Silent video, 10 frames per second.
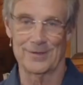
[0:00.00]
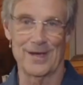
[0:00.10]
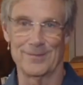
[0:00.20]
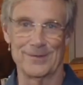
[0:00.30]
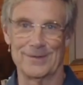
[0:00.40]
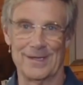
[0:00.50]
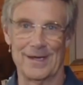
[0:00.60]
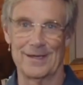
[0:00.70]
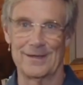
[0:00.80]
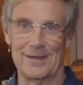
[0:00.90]
time doing
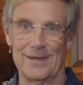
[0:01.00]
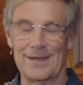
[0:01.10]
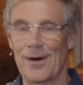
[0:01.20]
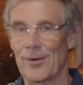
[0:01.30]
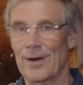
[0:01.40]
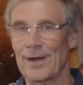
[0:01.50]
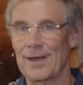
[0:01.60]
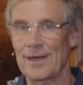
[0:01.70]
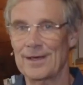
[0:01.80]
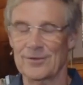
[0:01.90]
that. Now,
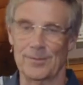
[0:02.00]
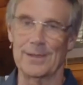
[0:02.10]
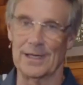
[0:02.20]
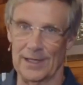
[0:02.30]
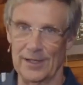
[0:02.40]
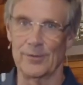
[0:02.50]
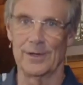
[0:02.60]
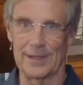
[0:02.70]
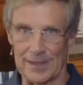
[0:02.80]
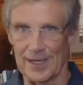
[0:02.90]
he doesn't mean
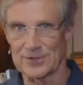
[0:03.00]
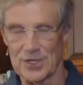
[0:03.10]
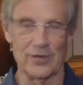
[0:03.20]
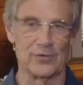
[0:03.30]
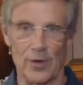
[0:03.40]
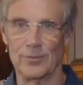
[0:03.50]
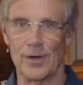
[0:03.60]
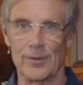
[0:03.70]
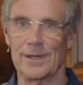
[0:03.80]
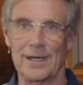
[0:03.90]
literally yes, yes, no,
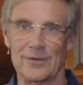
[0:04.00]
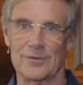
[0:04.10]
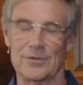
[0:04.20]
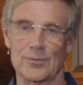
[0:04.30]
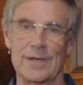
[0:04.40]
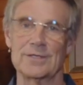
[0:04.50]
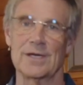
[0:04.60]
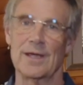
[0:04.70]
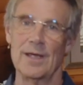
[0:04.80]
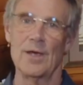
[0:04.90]
no in any
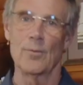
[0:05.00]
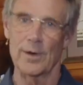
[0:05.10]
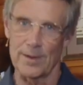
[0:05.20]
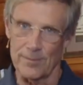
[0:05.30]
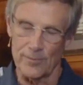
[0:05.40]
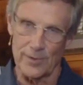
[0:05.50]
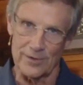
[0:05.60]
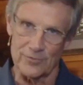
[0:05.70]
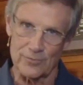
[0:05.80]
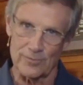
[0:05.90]
situation. What
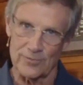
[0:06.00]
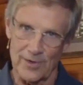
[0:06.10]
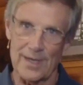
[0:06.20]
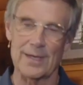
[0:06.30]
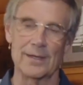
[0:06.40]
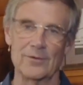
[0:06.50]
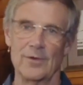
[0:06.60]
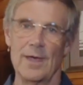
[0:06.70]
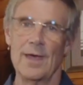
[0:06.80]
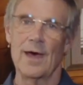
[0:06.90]
he's saying is
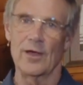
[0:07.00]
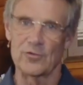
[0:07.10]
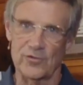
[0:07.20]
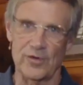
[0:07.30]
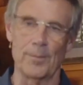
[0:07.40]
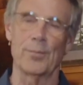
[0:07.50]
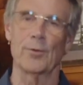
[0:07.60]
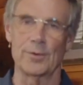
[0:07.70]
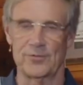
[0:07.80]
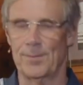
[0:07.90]
a simple
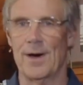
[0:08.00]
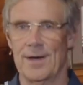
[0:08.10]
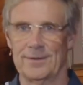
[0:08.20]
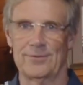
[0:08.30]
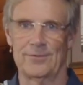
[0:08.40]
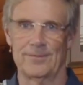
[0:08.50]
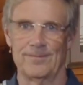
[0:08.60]
response